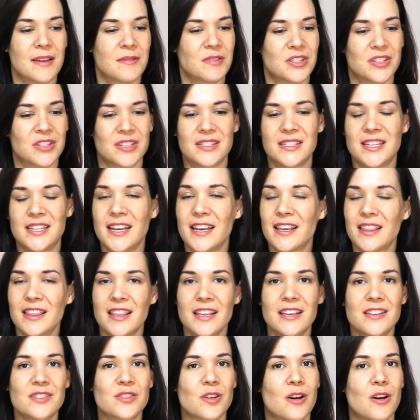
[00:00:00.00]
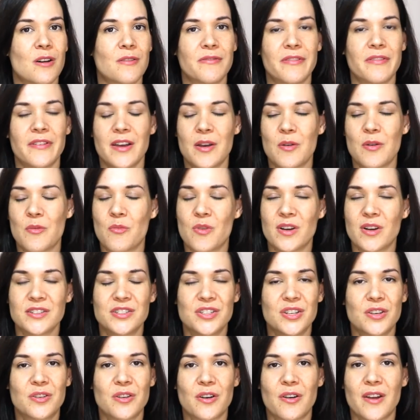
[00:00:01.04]
Just tick things off. Once
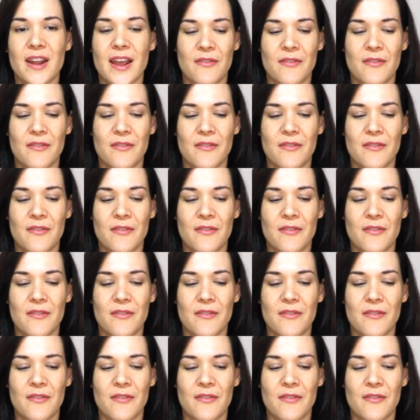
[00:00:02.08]
you got